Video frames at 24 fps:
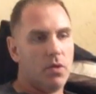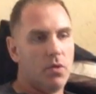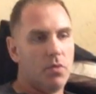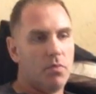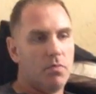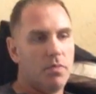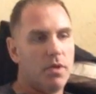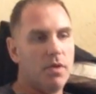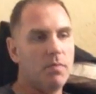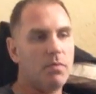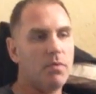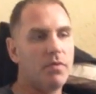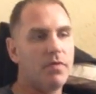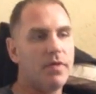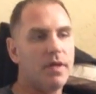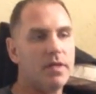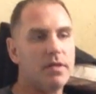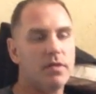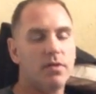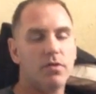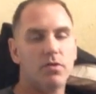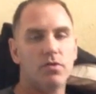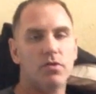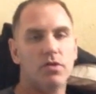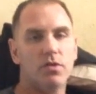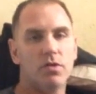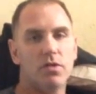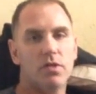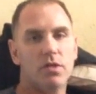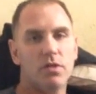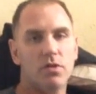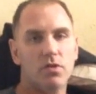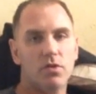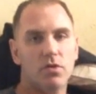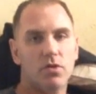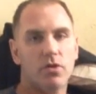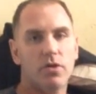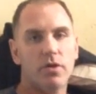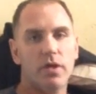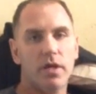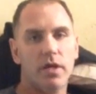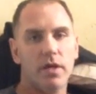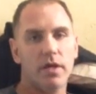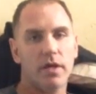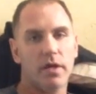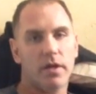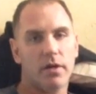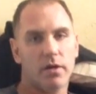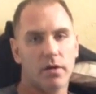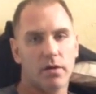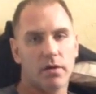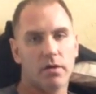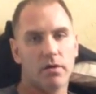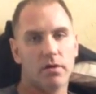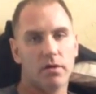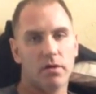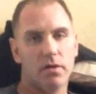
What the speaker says: people think that there's just these cookie cutter,